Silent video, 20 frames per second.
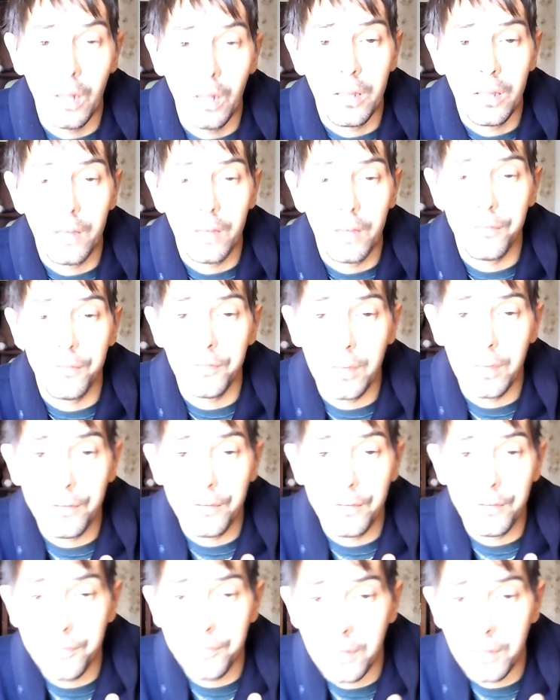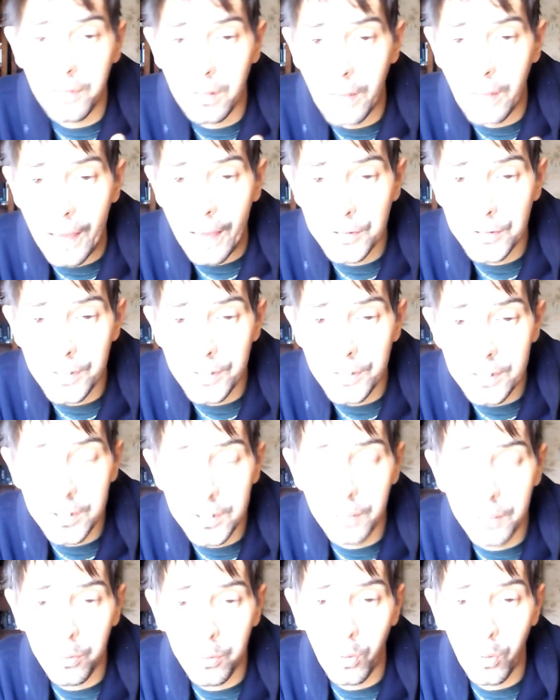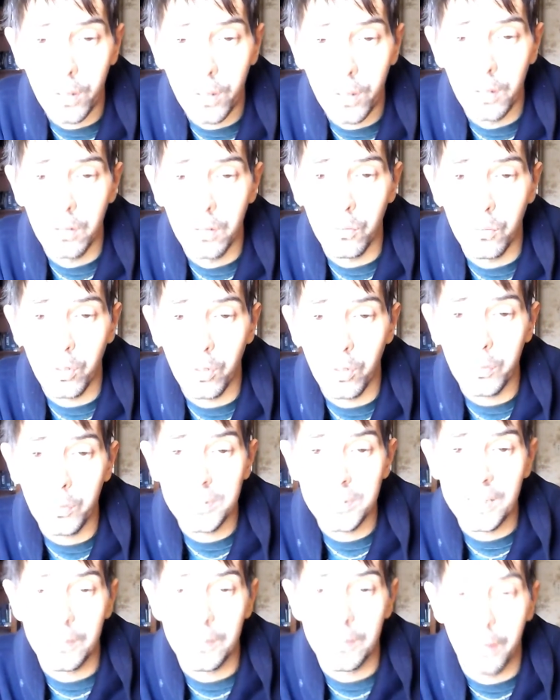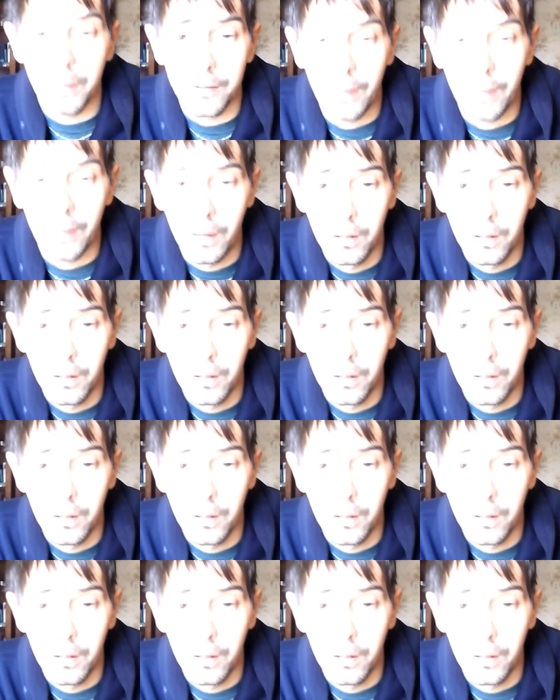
Actually, that's a good point. What do we think about that?